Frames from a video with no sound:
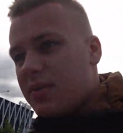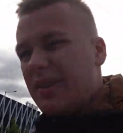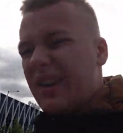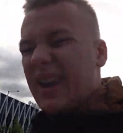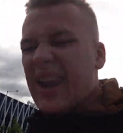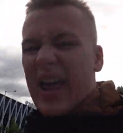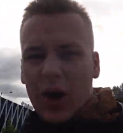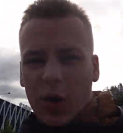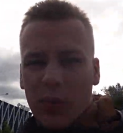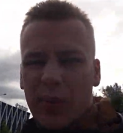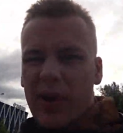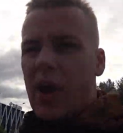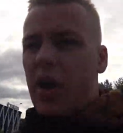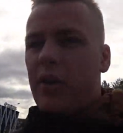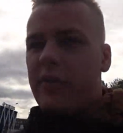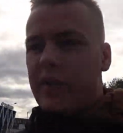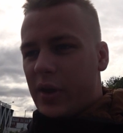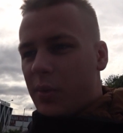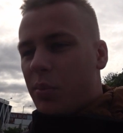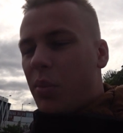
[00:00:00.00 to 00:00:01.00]
a little bit
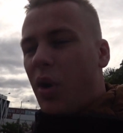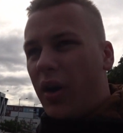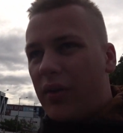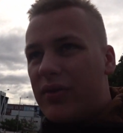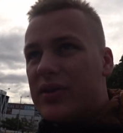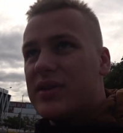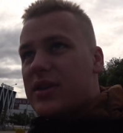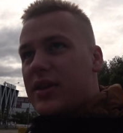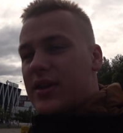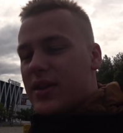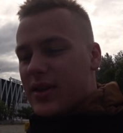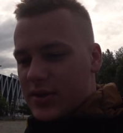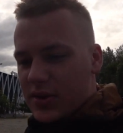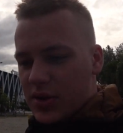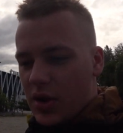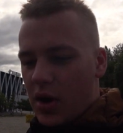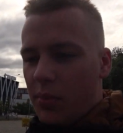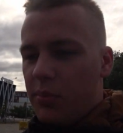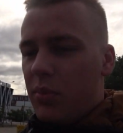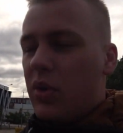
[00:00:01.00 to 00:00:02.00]
of it, but obviously there's
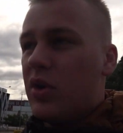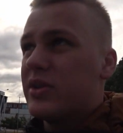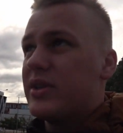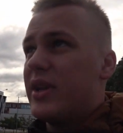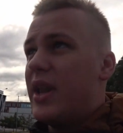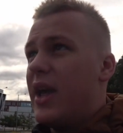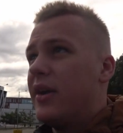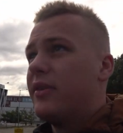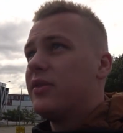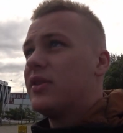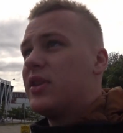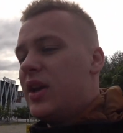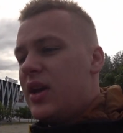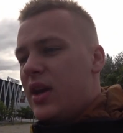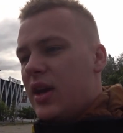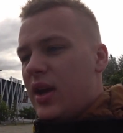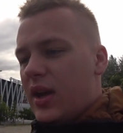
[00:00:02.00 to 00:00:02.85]
not much left.